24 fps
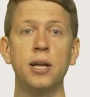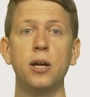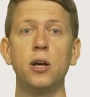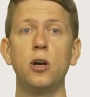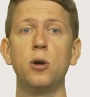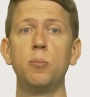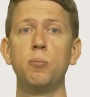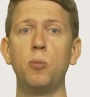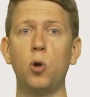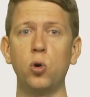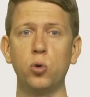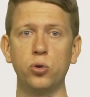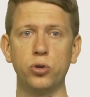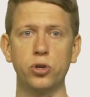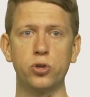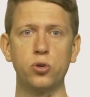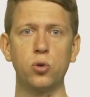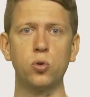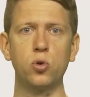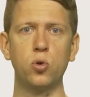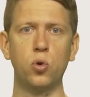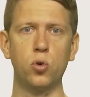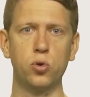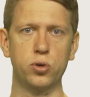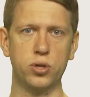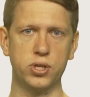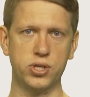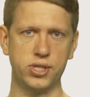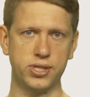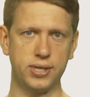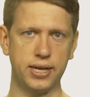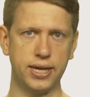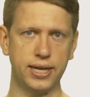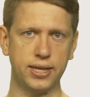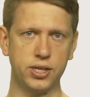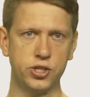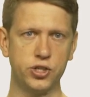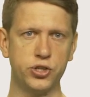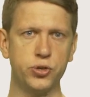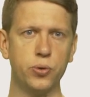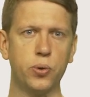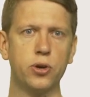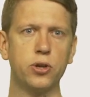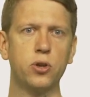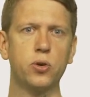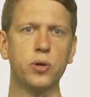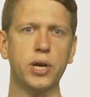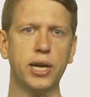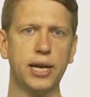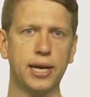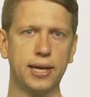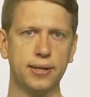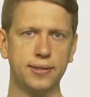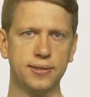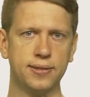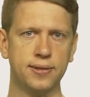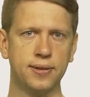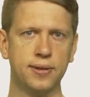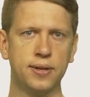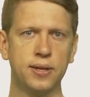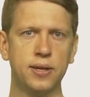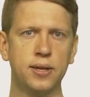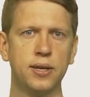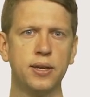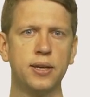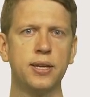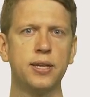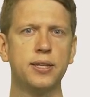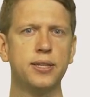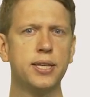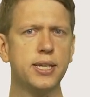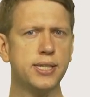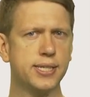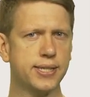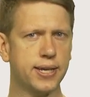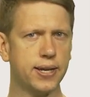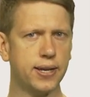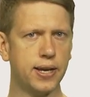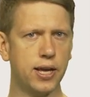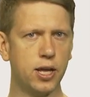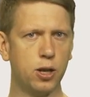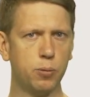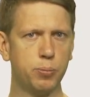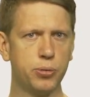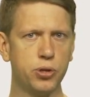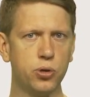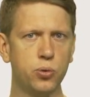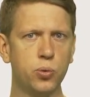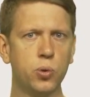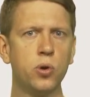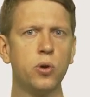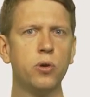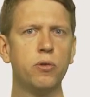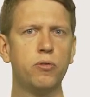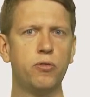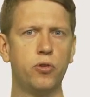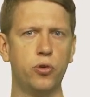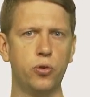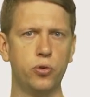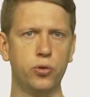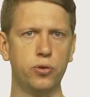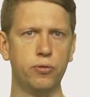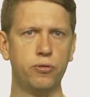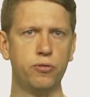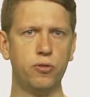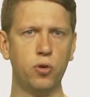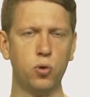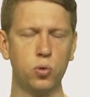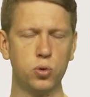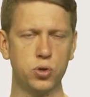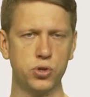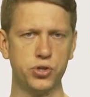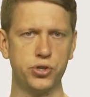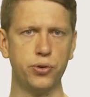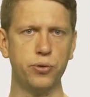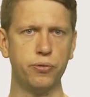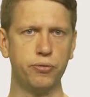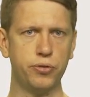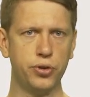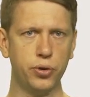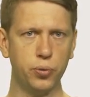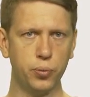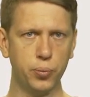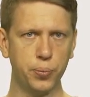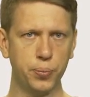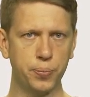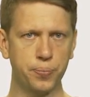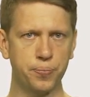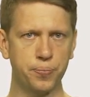among the concordance lines you are looking at. This can help you further focus your view.